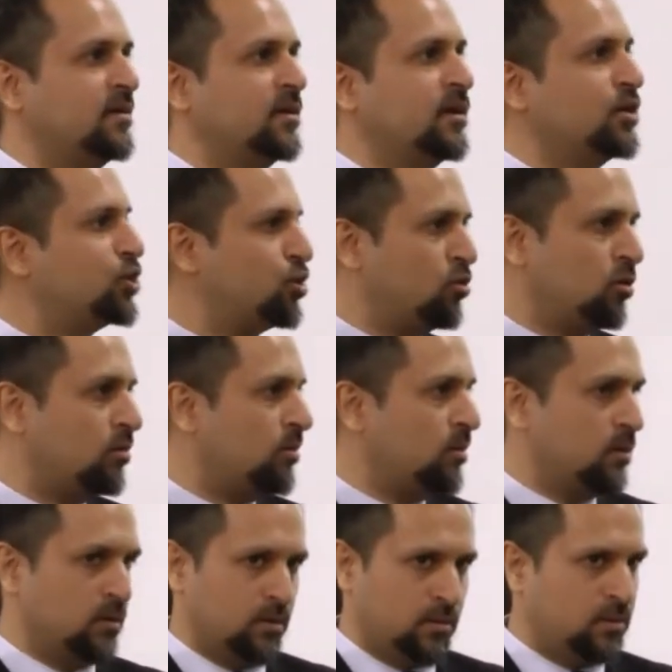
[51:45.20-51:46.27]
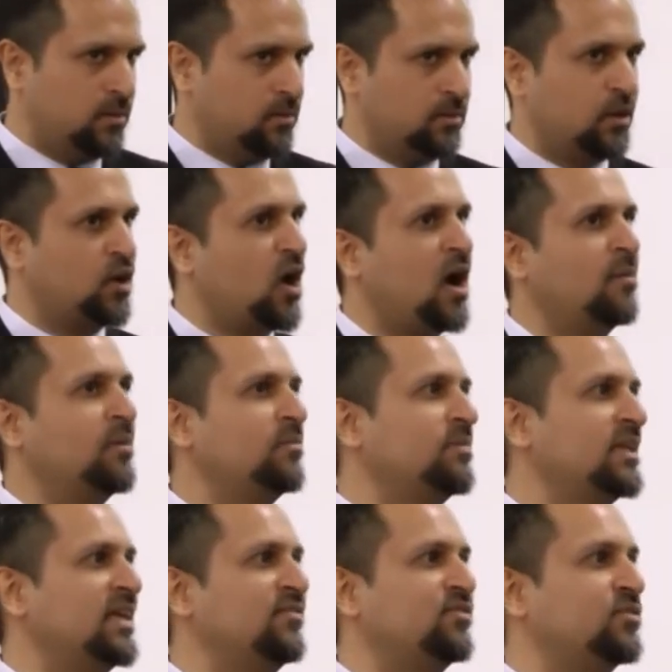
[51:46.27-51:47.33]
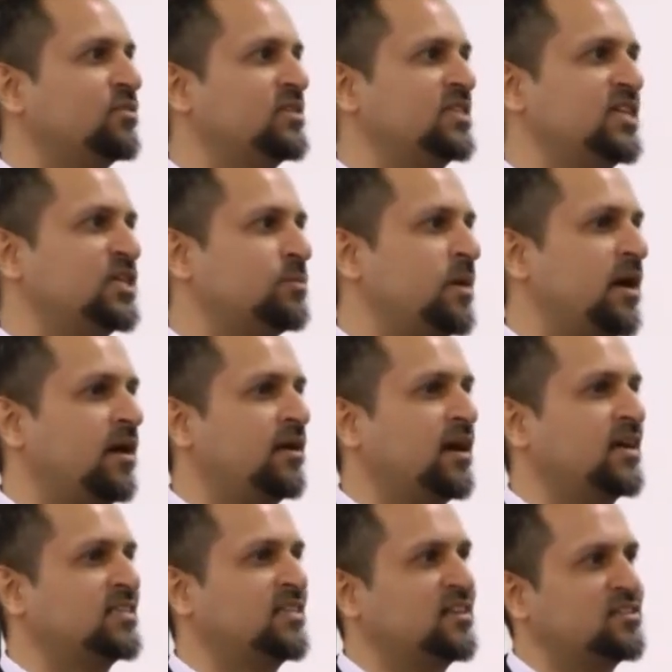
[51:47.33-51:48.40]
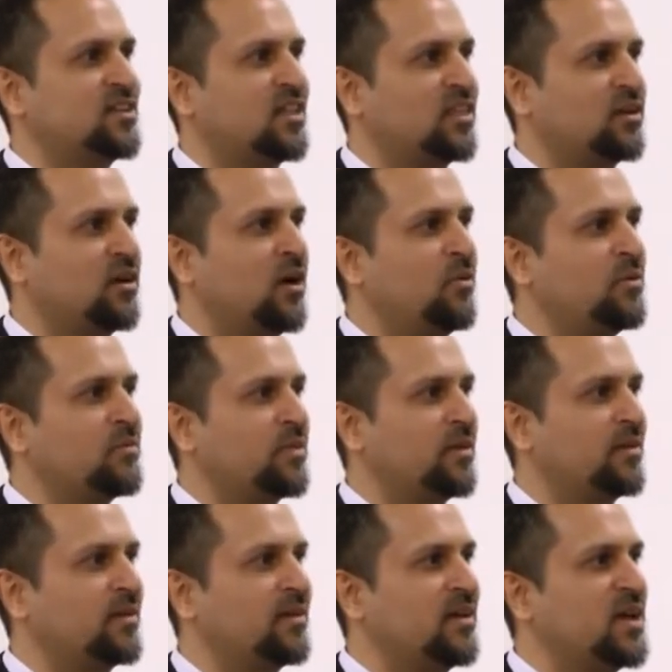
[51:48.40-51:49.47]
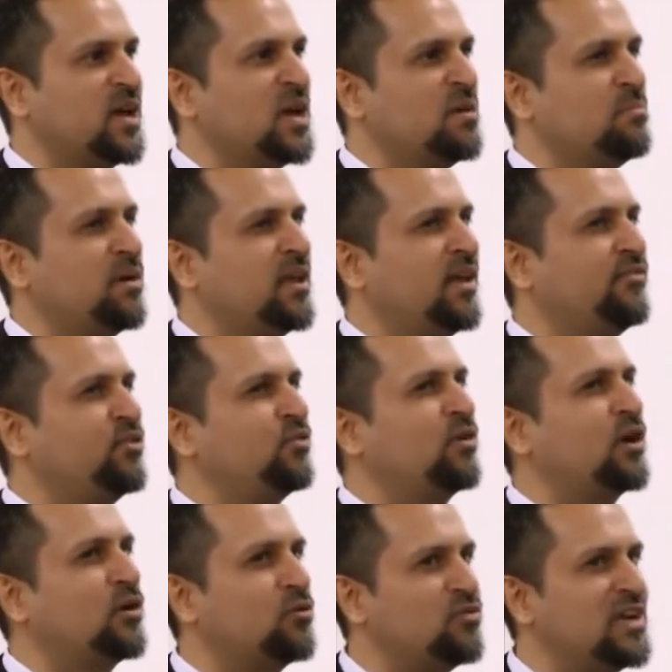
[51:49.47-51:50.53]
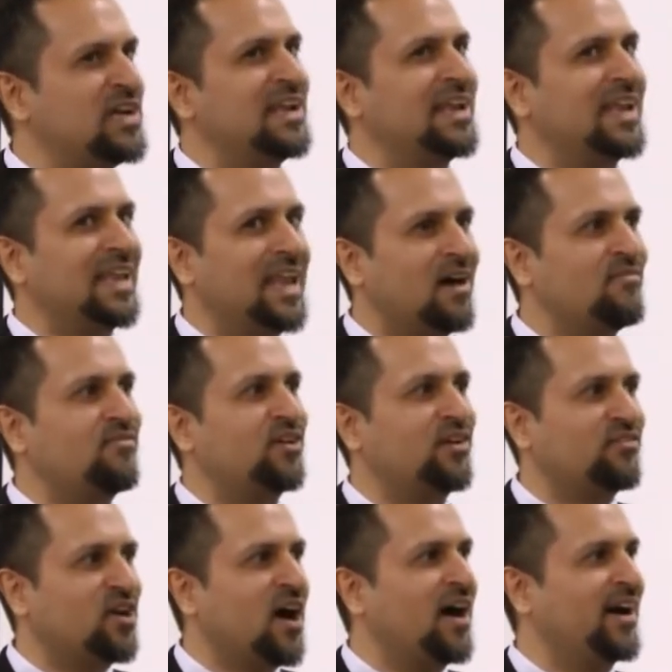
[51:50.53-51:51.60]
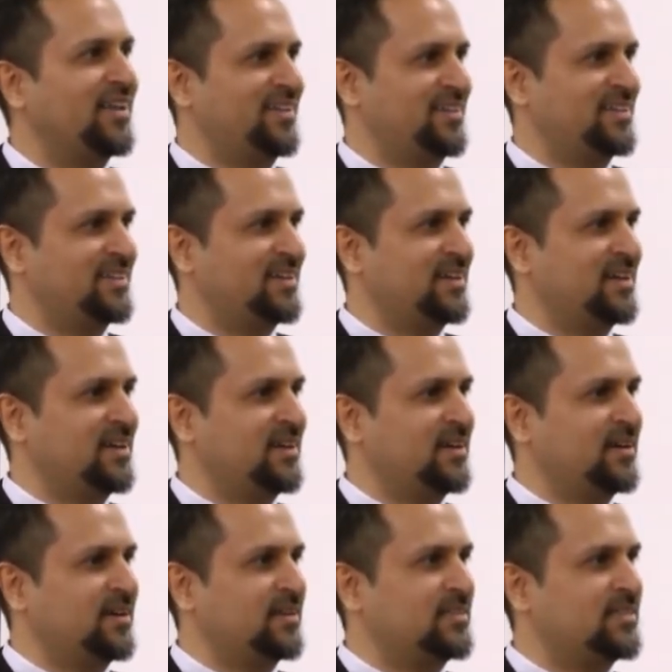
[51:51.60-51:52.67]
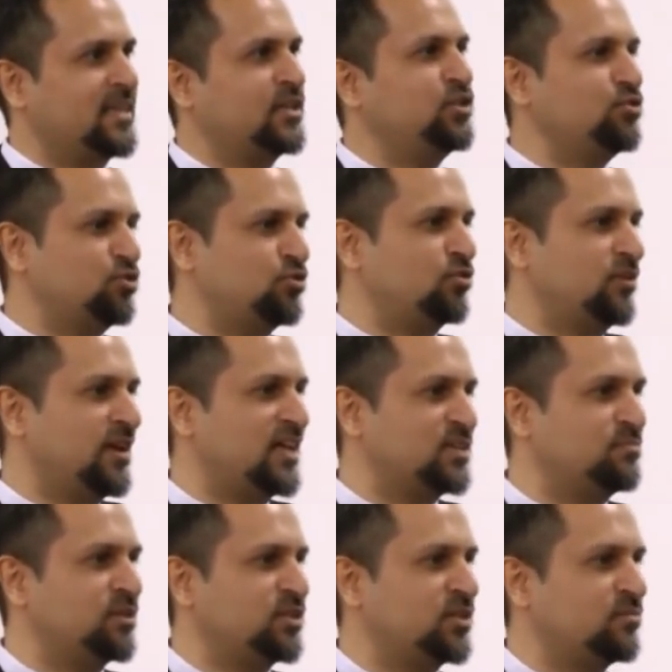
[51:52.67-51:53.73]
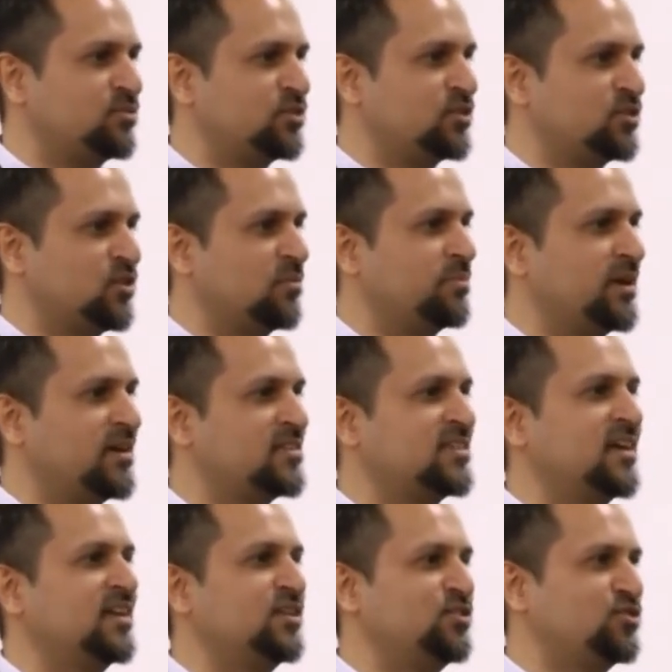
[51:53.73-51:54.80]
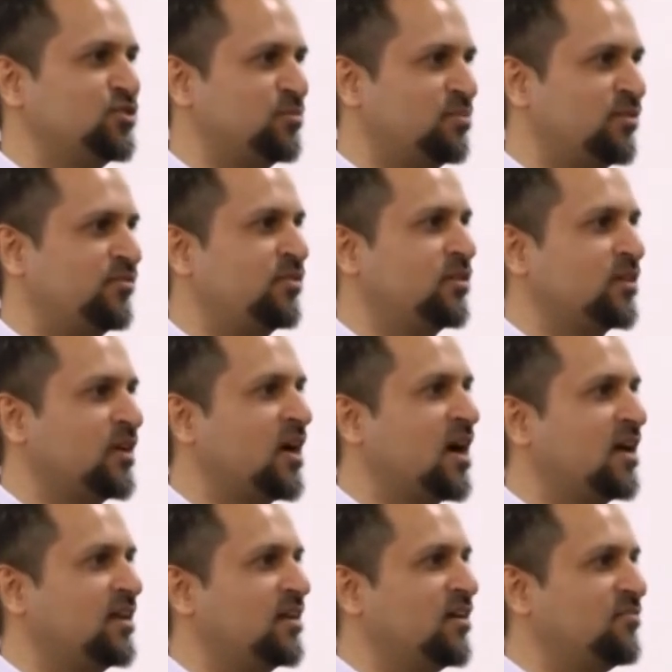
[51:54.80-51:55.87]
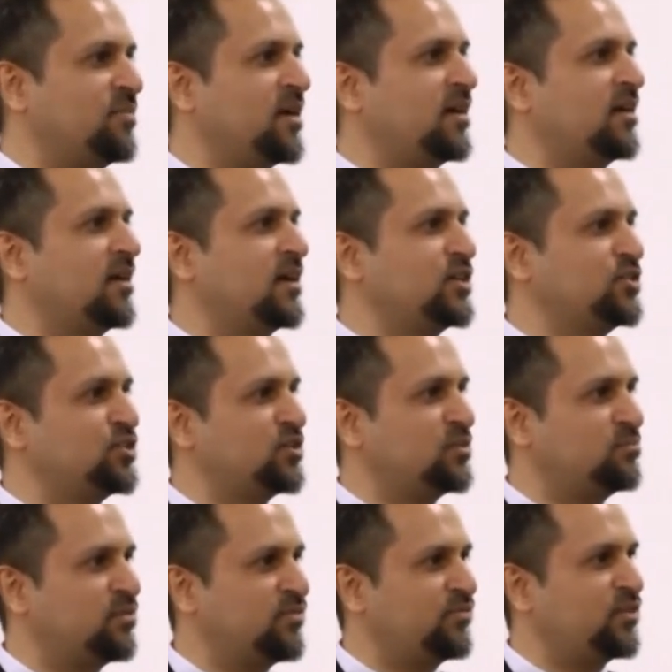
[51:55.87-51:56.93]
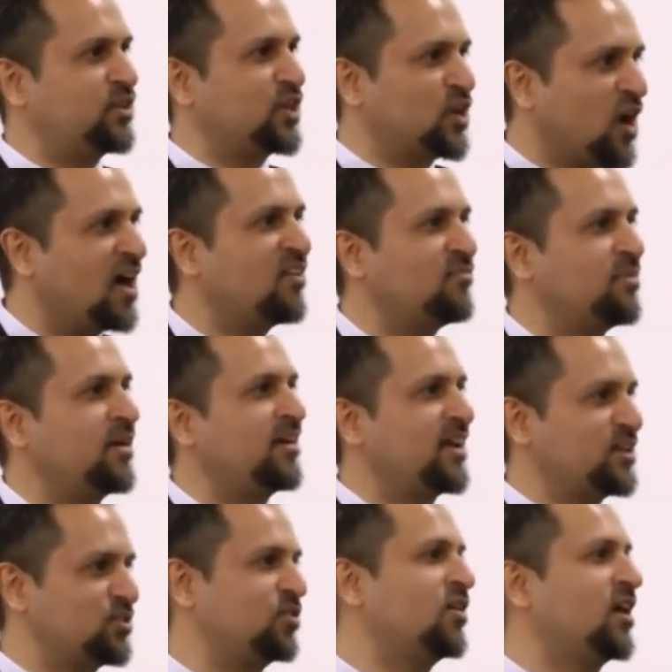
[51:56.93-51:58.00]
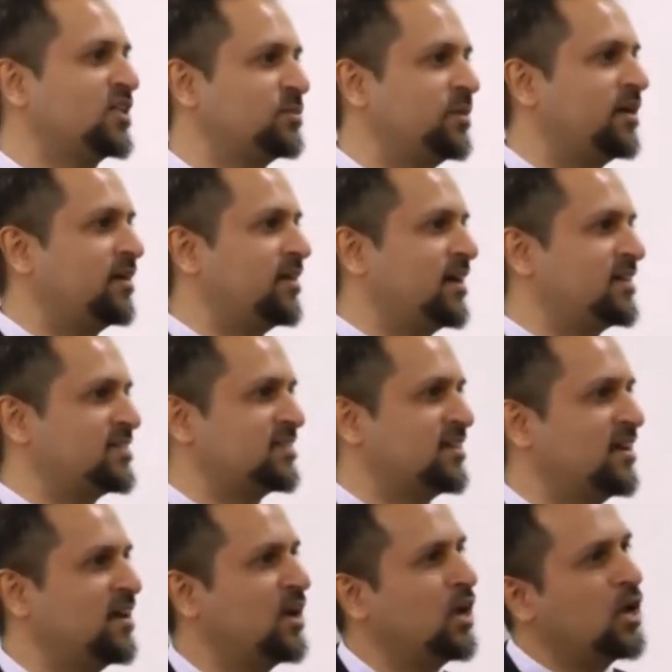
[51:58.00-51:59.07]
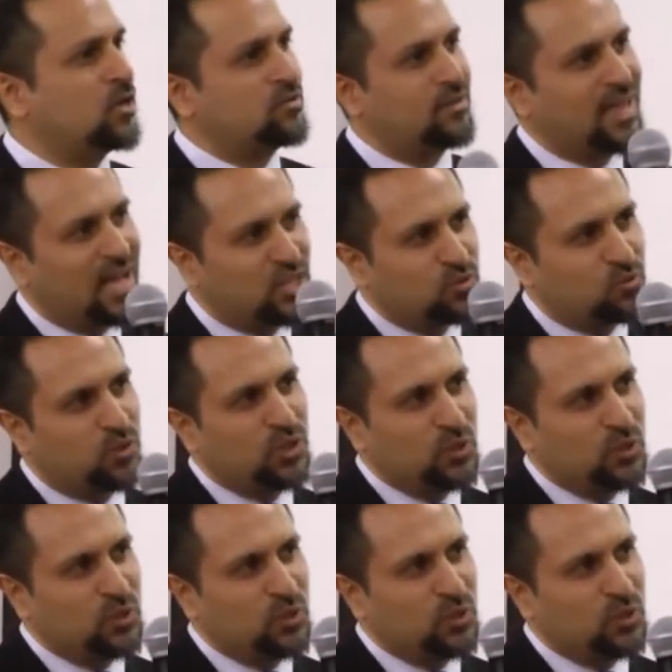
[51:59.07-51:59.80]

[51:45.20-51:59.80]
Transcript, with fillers: Sure, the common believer seeks paradise and there's nothing wrong with it. But if you are a real lover of God, then you should, as Bishop Jean-Pierre said, you should prefer the God of paradise. You should prefer the God of paradise to God's paradise. So that's where you